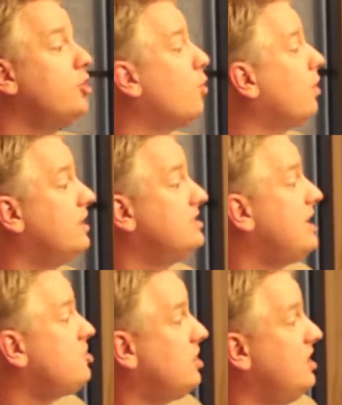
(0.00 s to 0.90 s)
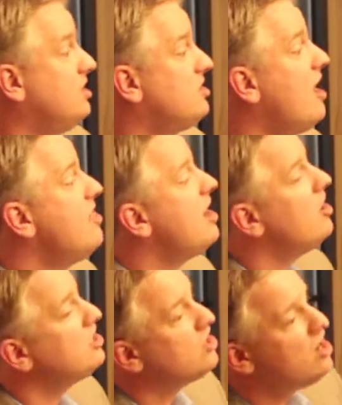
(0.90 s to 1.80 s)
your organization is,
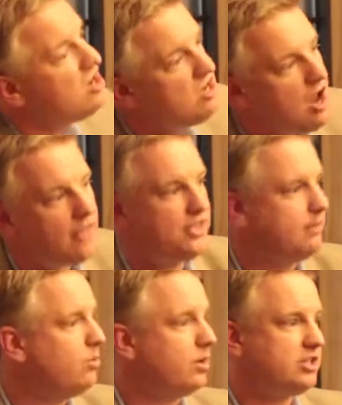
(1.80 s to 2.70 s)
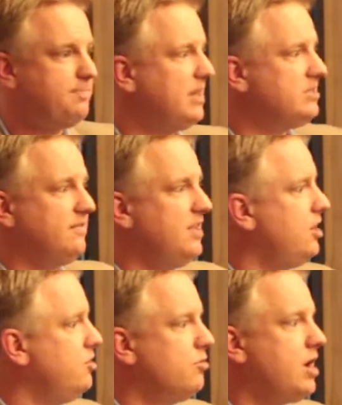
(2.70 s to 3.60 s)
there is nothing more expensive
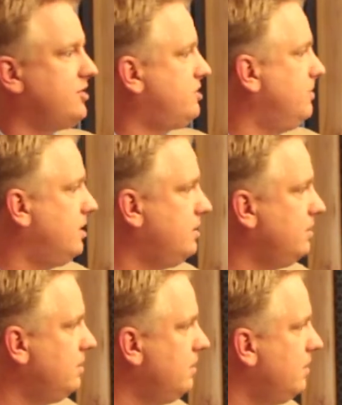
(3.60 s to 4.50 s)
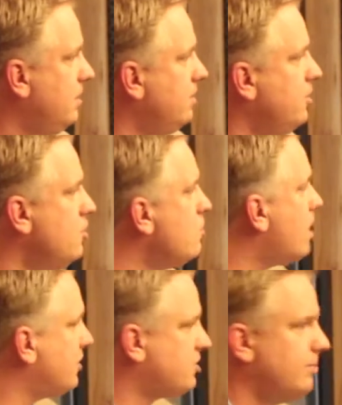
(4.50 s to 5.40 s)
than a new customer. The new
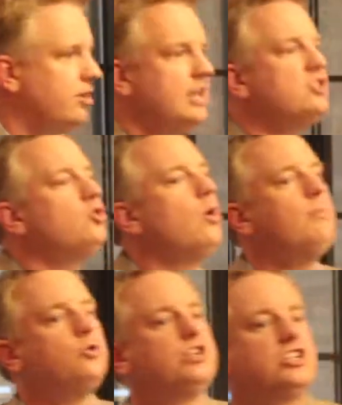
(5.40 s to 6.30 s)
customer is your most